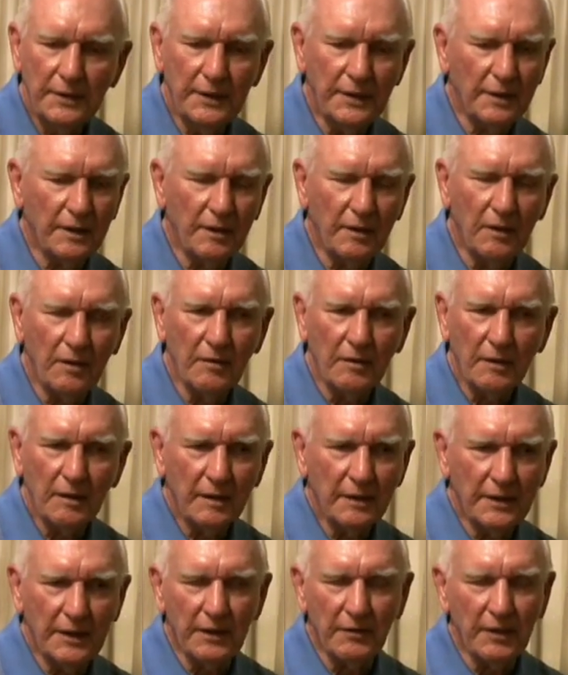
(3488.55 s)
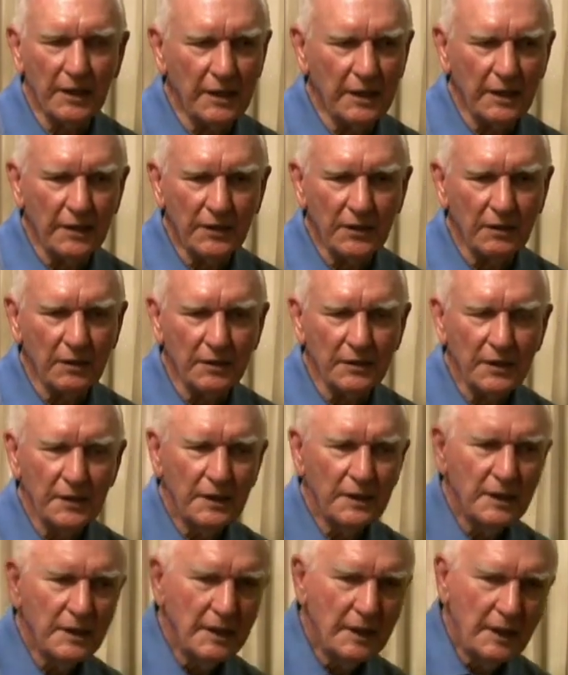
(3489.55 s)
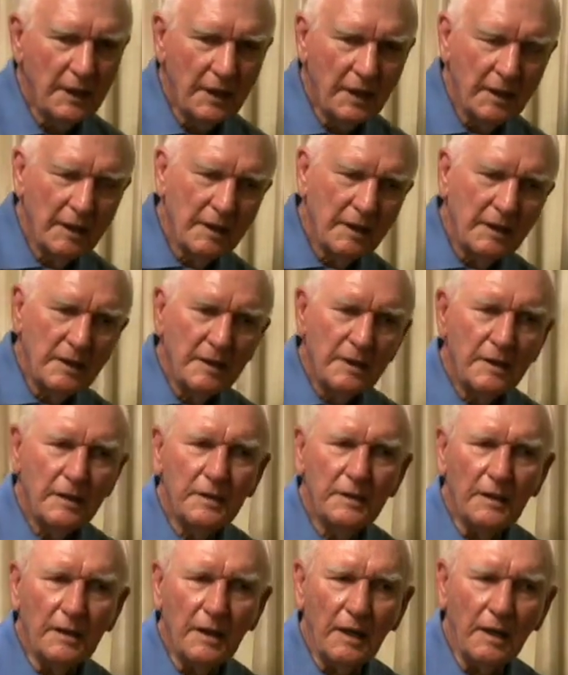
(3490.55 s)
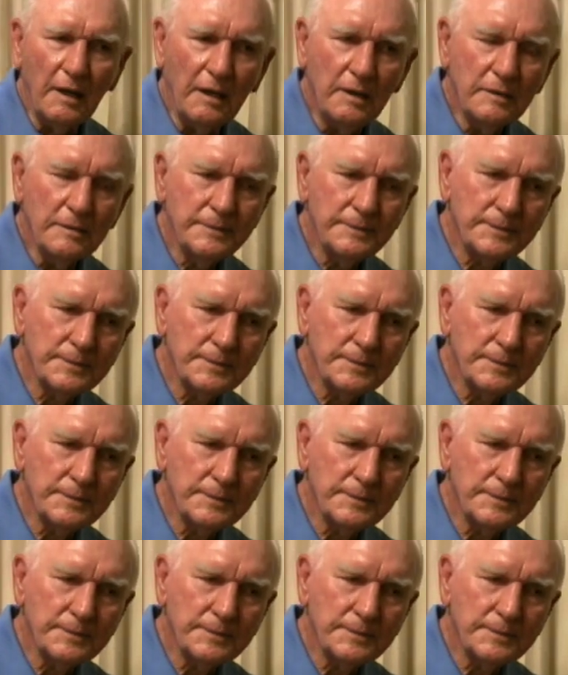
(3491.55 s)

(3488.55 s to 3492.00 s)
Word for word: No, never had any thought. Uh,